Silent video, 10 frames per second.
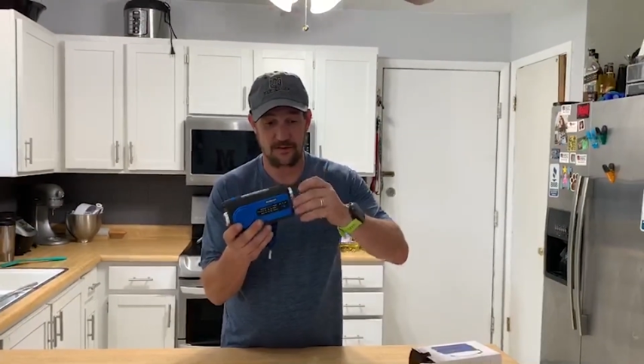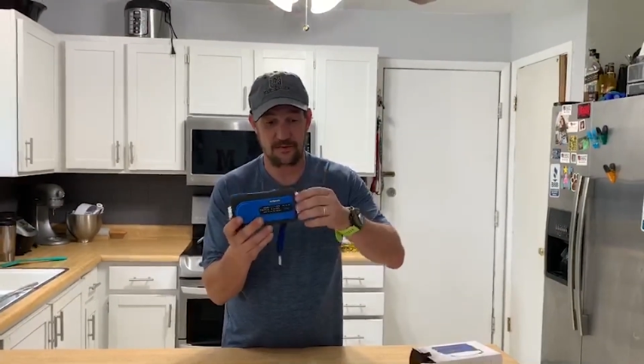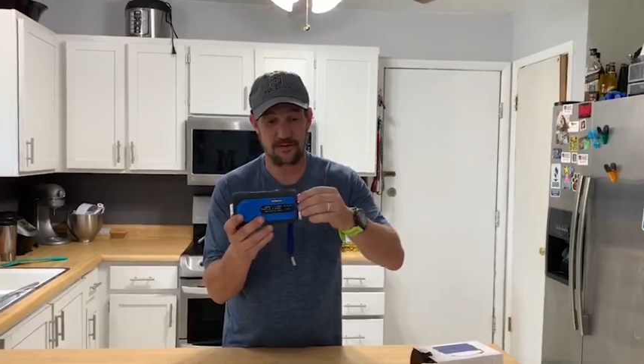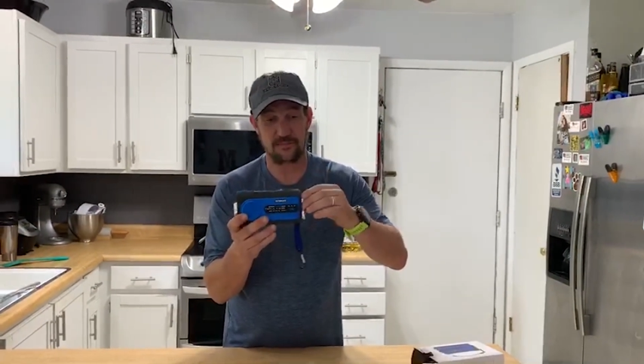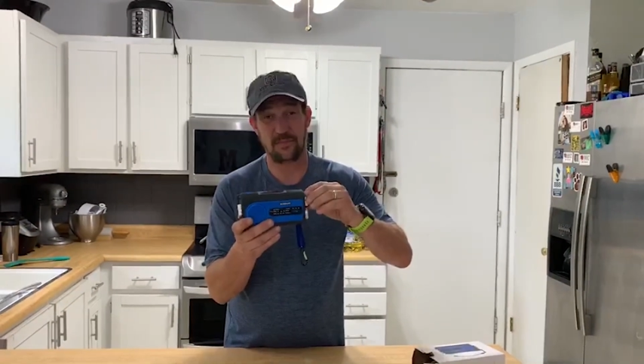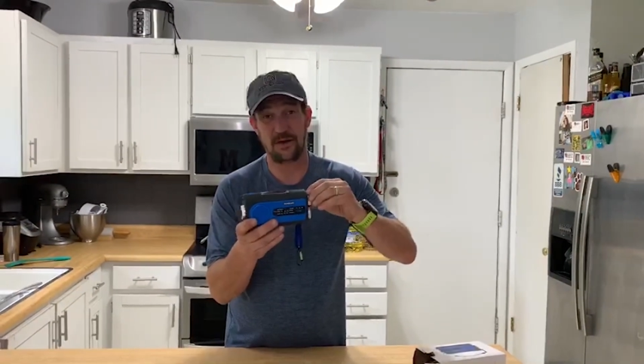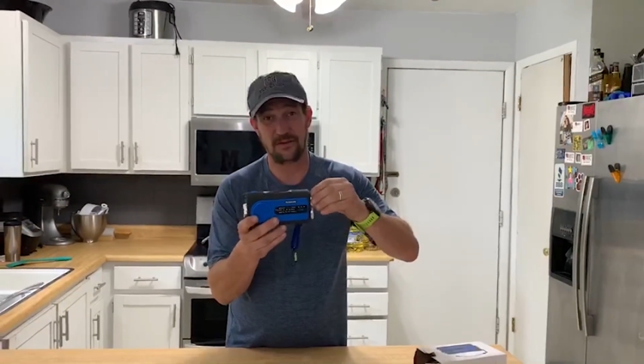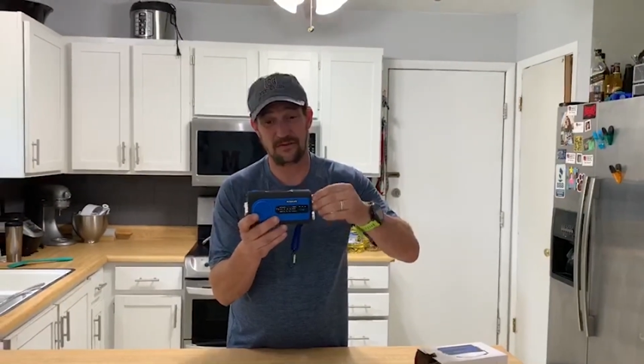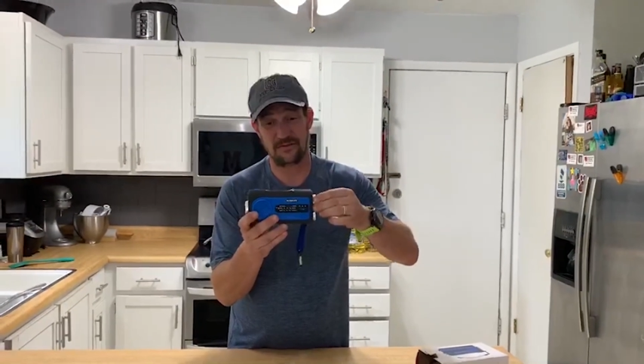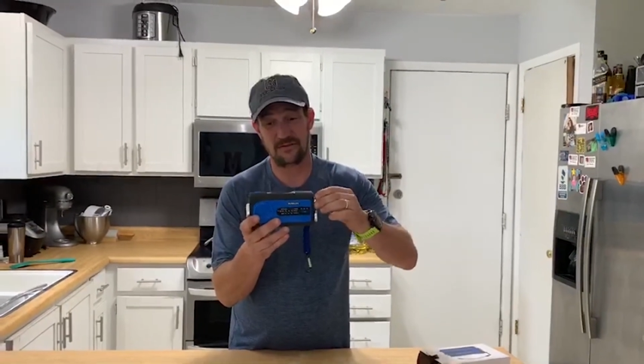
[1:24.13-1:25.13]
these
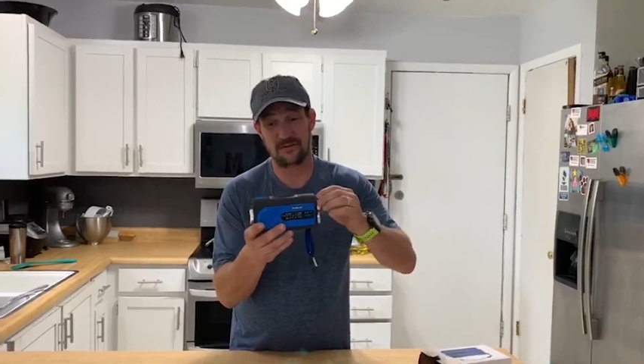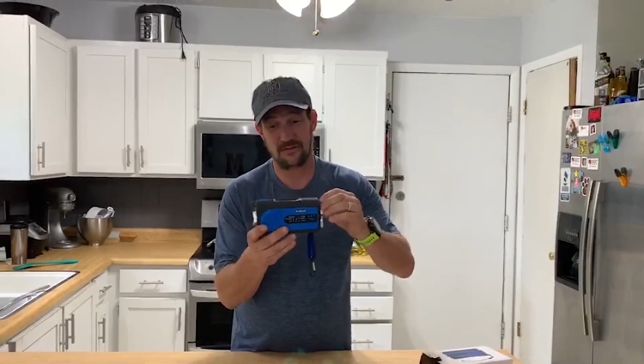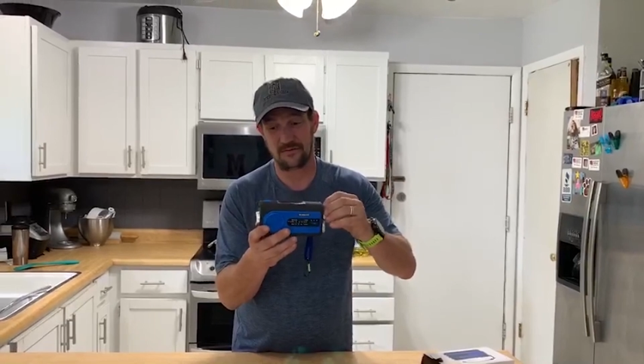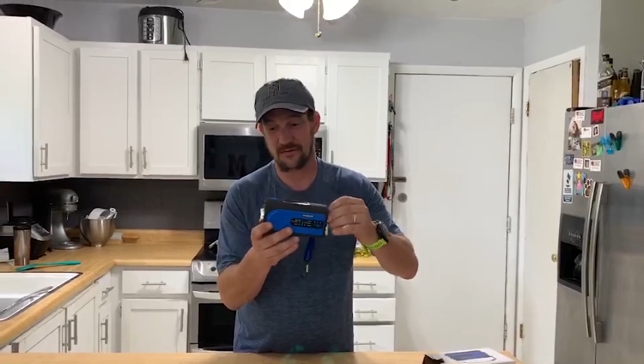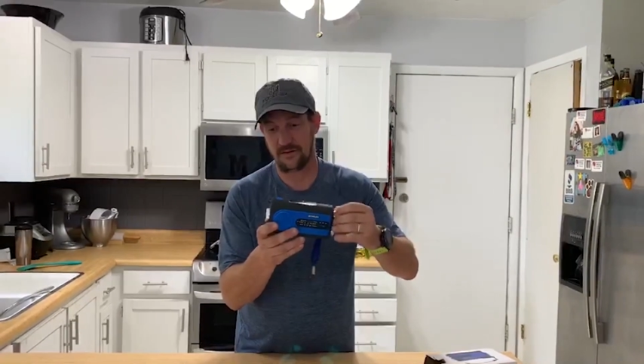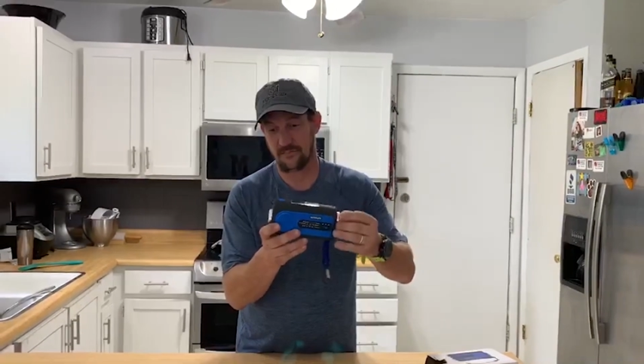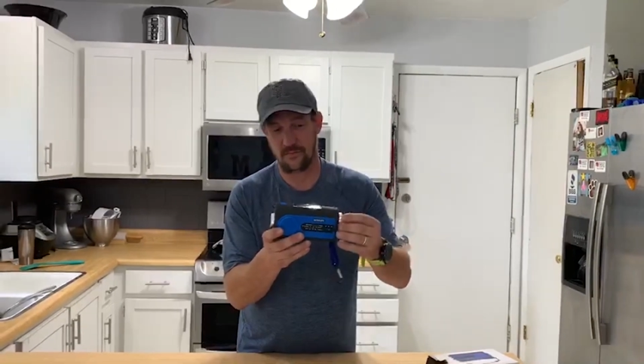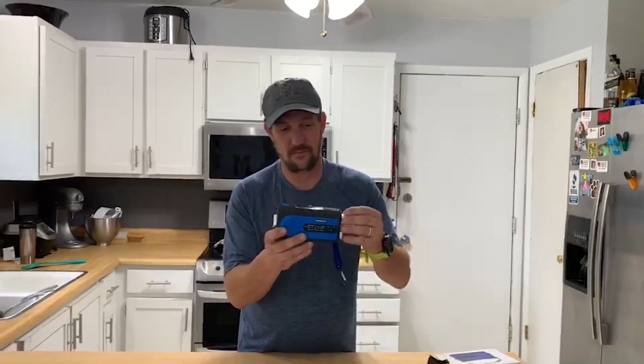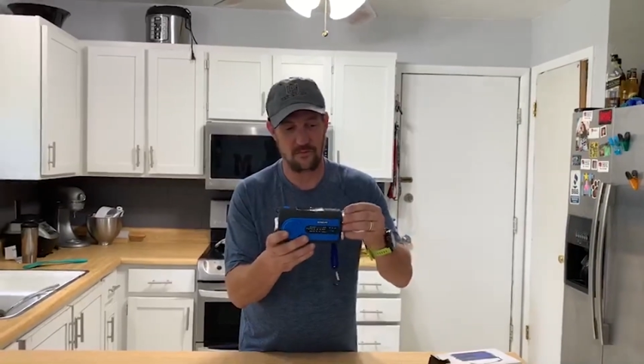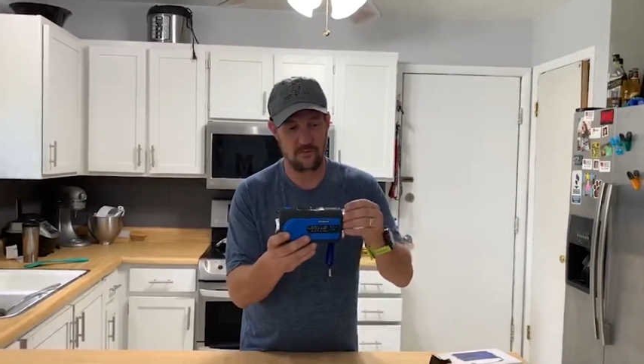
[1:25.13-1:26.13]
buttons seem
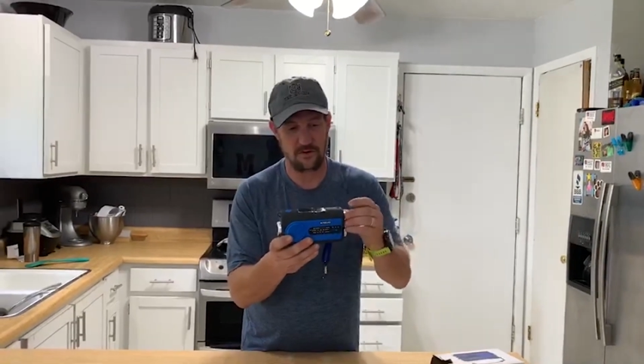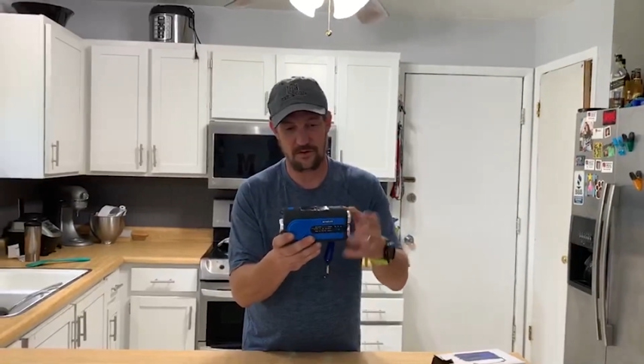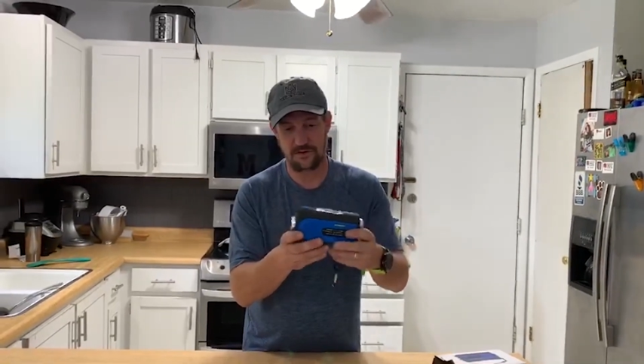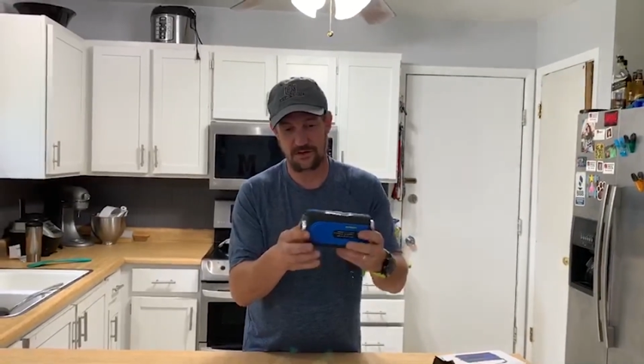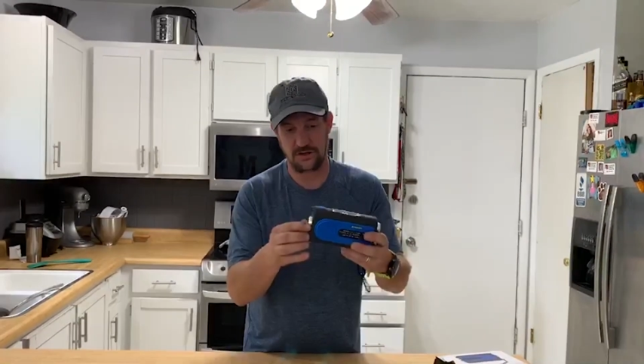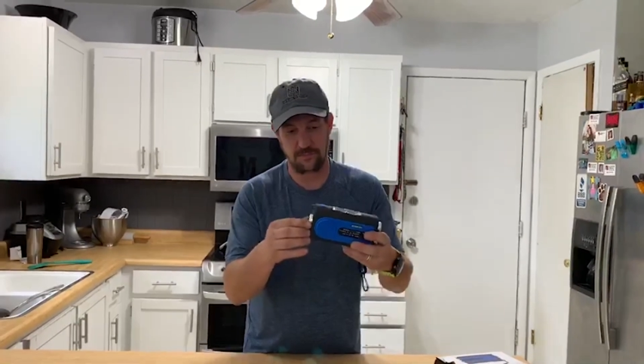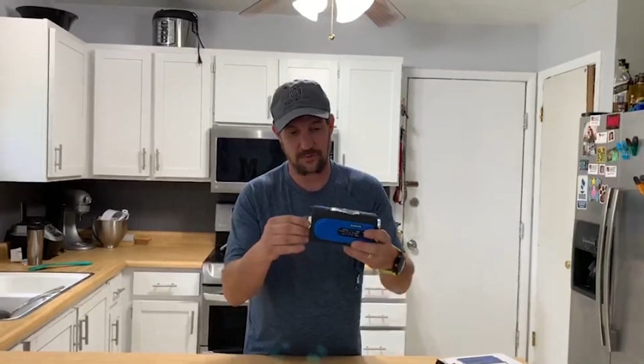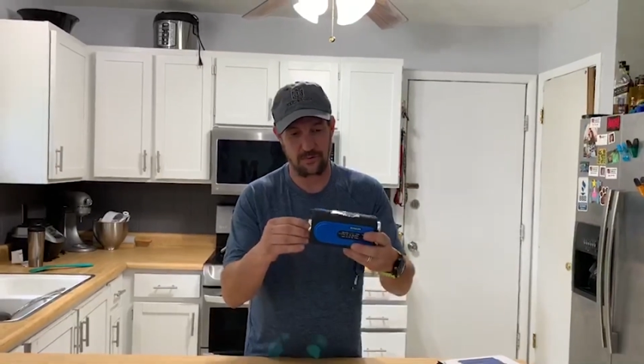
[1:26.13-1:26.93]
really cheap,